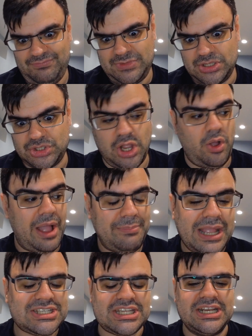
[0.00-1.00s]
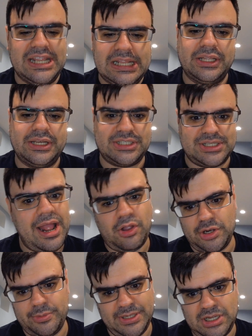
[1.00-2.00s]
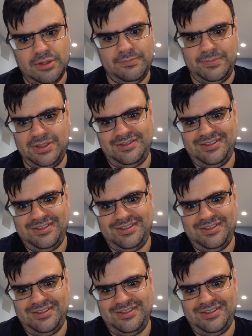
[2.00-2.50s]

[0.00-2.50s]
So I'm guessing Elan is now going to become,